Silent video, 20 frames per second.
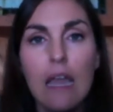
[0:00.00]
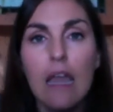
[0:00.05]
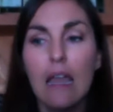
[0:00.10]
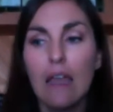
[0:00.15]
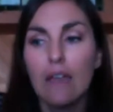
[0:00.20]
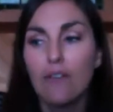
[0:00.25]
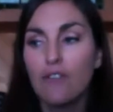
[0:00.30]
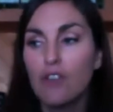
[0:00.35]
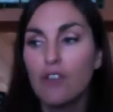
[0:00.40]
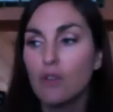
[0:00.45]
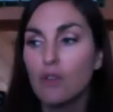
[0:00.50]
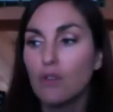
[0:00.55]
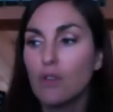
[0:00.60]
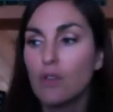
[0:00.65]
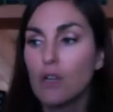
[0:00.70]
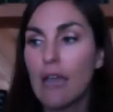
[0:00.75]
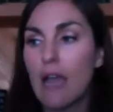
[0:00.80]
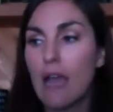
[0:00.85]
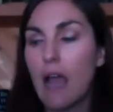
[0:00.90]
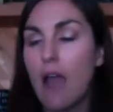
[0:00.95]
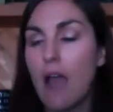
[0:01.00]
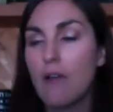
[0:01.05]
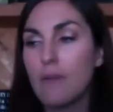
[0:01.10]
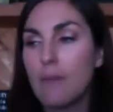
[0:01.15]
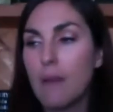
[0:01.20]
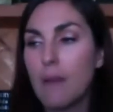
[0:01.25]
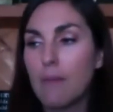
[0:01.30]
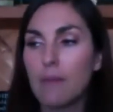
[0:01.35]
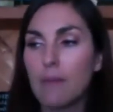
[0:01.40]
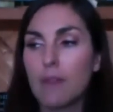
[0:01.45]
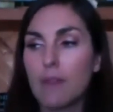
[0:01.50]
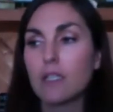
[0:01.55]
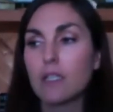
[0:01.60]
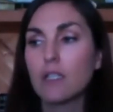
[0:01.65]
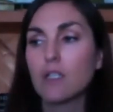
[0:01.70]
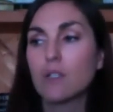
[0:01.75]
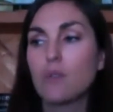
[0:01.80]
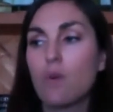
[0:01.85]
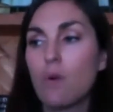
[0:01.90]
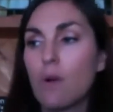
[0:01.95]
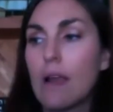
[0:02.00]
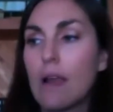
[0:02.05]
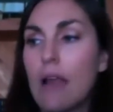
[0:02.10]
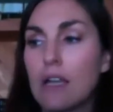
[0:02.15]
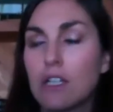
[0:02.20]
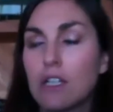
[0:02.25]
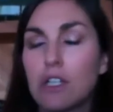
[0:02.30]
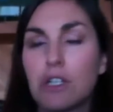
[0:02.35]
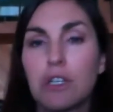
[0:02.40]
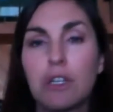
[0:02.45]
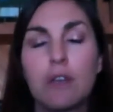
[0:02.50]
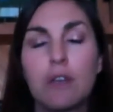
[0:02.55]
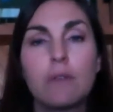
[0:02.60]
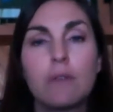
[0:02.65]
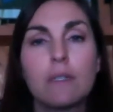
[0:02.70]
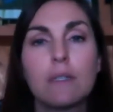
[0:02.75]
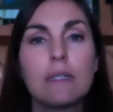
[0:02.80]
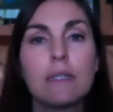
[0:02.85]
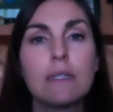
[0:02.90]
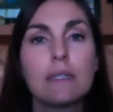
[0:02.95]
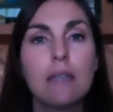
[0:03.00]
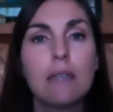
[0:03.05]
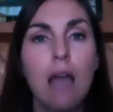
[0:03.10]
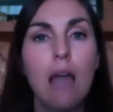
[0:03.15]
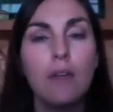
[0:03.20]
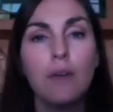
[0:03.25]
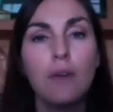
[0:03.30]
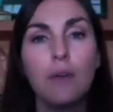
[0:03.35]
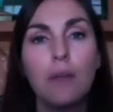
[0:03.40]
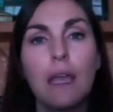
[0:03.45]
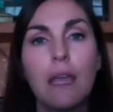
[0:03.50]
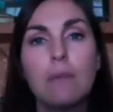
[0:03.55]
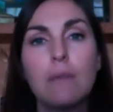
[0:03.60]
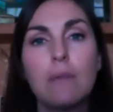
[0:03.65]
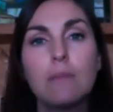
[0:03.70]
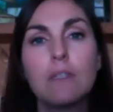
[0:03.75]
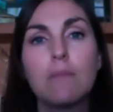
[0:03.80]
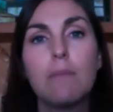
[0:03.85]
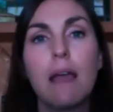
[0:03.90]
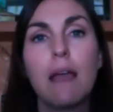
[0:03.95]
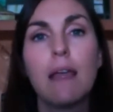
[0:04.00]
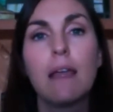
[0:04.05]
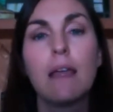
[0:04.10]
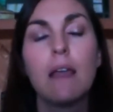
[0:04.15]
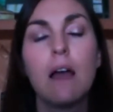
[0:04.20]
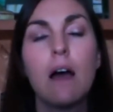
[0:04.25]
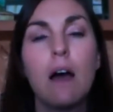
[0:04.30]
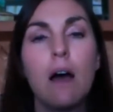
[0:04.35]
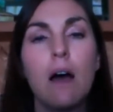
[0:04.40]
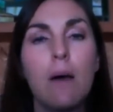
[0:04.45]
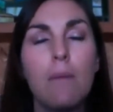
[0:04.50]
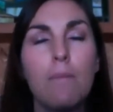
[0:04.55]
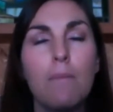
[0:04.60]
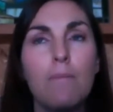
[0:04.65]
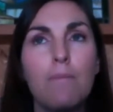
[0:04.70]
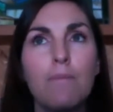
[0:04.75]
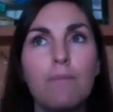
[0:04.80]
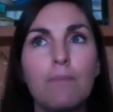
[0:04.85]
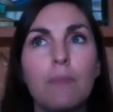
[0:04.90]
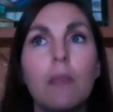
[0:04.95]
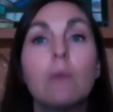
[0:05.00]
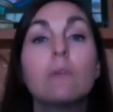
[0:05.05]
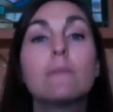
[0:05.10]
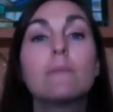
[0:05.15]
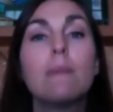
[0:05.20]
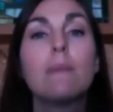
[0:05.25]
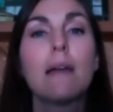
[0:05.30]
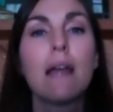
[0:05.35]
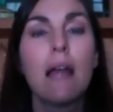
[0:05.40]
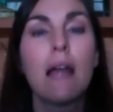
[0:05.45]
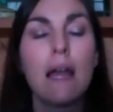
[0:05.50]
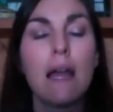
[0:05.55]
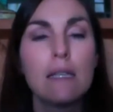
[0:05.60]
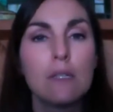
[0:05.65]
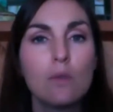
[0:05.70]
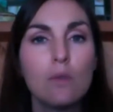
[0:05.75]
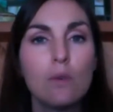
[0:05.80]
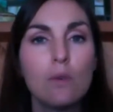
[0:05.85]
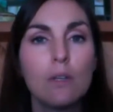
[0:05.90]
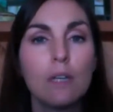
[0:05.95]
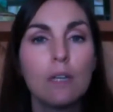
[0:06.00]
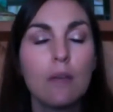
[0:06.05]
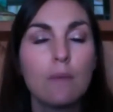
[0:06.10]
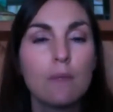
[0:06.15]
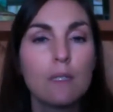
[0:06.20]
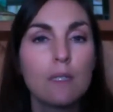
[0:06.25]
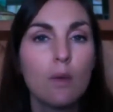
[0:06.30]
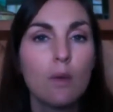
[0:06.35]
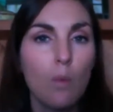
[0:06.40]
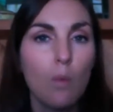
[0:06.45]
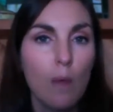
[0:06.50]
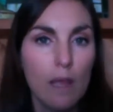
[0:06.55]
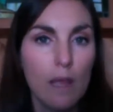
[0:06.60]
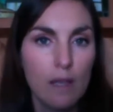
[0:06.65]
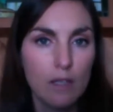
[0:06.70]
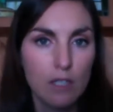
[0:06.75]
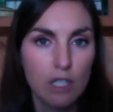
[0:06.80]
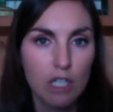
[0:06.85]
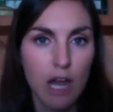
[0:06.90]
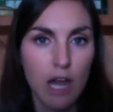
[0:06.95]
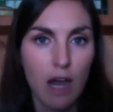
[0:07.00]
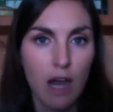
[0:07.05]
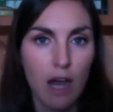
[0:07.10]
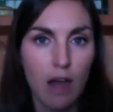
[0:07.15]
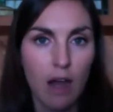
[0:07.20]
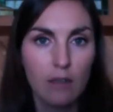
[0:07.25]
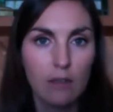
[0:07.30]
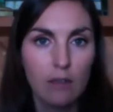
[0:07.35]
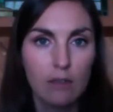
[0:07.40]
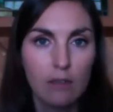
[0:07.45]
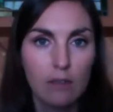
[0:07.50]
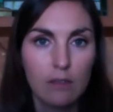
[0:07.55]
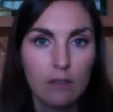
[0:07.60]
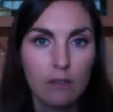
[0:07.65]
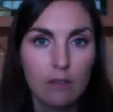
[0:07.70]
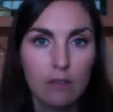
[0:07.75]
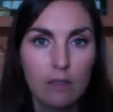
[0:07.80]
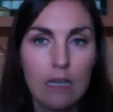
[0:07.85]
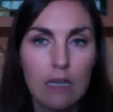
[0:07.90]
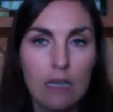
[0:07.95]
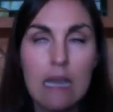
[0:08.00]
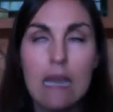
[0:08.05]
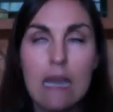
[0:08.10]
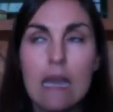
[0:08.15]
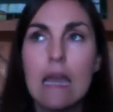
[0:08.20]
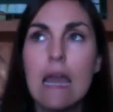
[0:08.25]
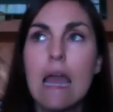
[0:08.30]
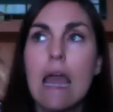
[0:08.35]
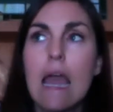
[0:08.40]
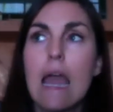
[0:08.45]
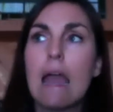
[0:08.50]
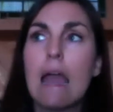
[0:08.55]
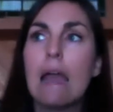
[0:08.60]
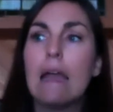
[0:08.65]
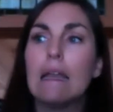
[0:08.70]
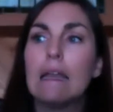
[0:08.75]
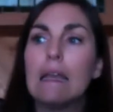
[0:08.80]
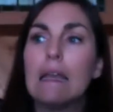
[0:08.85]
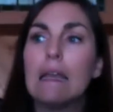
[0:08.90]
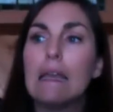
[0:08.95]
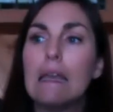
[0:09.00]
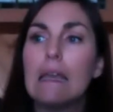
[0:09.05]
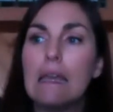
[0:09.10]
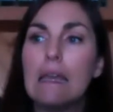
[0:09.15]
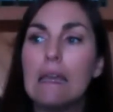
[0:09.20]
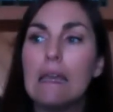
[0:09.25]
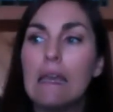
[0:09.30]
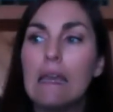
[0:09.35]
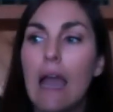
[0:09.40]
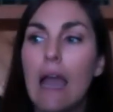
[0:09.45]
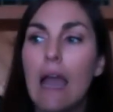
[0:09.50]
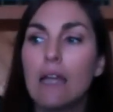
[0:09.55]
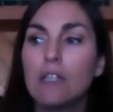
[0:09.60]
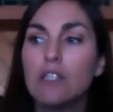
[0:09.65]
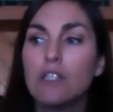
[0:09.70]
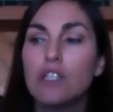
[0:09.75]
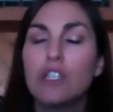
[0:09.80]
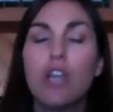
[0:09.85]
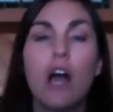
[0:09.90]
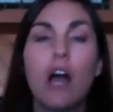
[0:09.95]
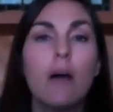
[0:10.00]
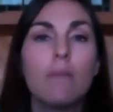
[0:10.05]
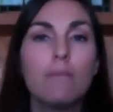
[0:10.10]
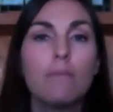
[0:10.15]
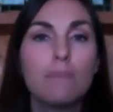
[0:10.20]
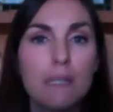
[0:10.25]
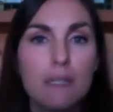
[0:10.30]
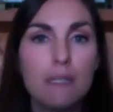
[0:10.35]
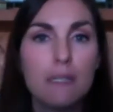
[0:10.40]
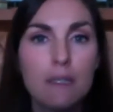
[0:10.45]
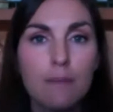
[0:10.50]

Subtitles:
If you look at, I remember this story actually, there was this guy who came to my, it was my high school, and he was in a wheelchair. And he had jumped,